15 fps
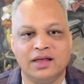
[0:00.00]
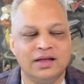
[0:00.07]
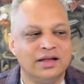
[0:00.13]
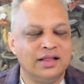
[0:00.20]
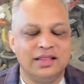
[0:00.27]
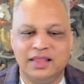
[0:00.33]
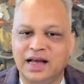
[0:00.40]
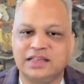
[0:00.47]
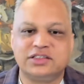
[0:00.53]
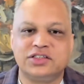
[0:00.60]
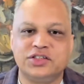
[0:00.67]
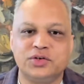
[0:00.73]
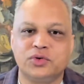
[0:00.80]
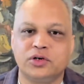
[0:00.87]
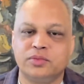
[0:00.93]
That's
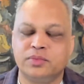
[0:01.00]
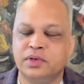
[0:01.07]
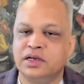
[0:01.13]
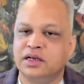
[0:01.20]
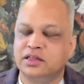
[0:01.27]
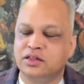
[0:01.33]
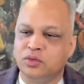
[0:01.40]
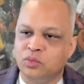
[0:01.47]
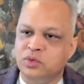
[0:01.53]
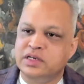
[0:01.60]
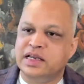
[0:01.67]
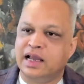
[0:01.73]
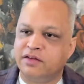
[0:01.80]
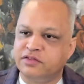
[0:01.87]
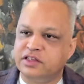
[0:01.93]
the group that we
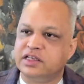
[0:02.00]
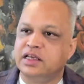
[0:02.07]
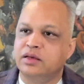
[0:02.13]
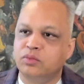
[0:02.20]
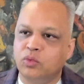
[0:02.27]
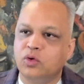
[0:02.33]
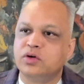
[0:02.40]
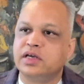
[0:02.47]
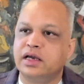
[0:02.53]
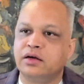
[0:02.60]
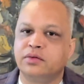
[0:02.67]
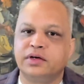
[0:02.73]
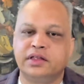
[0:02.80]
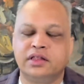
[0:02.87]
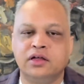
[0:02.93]
have to keep walking
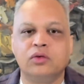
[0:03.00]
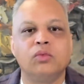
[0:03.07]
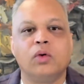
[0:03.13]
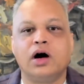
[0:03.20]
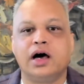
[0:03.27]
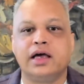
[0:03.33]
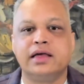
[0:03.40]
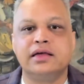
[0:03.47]
with. Why?